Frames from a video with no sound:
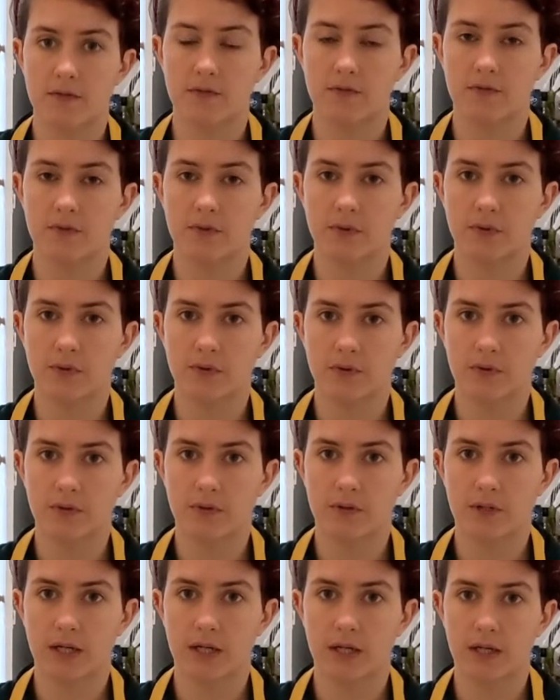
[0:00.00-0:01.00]
for
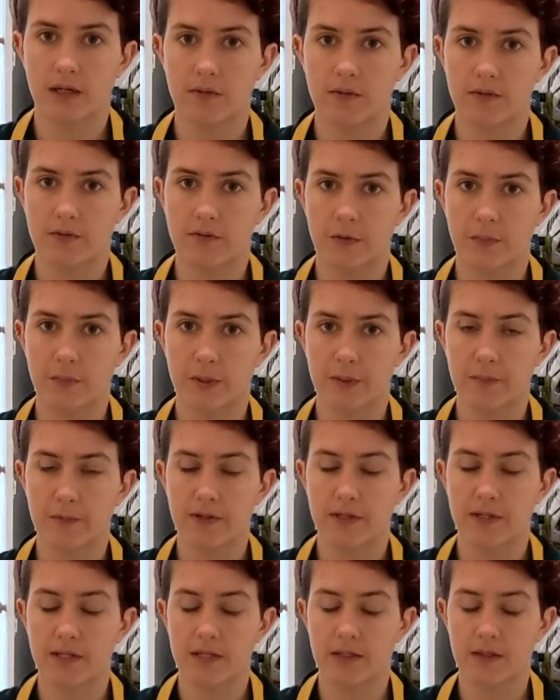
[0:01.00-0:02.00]
FODMAP
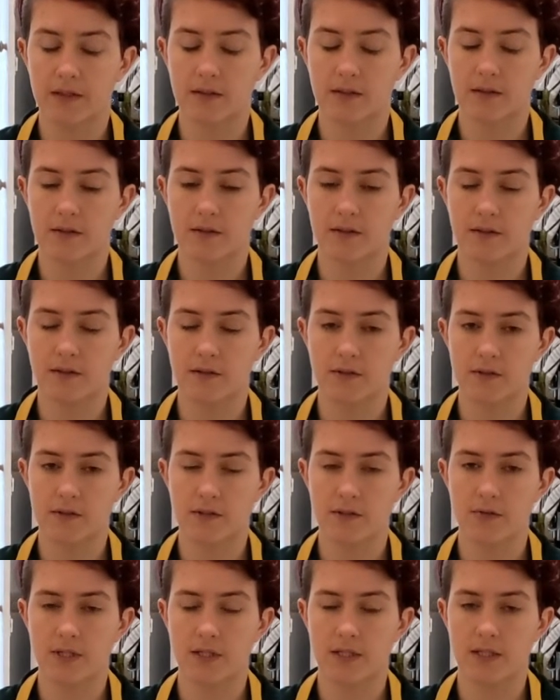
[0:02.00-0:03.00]
than those
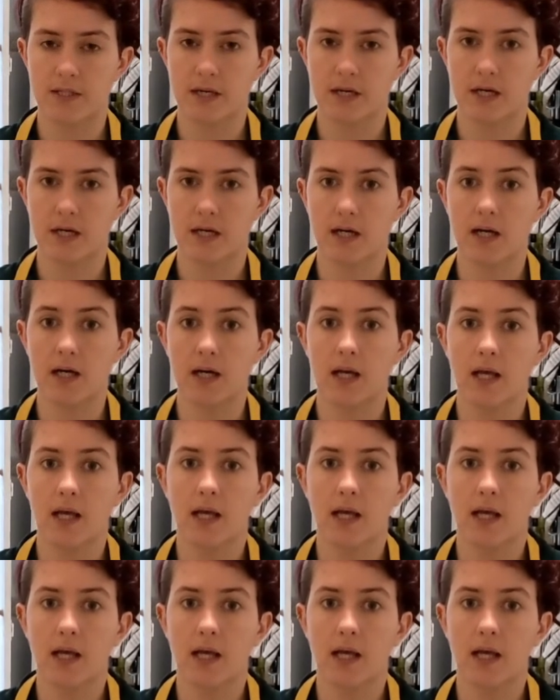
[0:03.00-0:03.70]
two things are.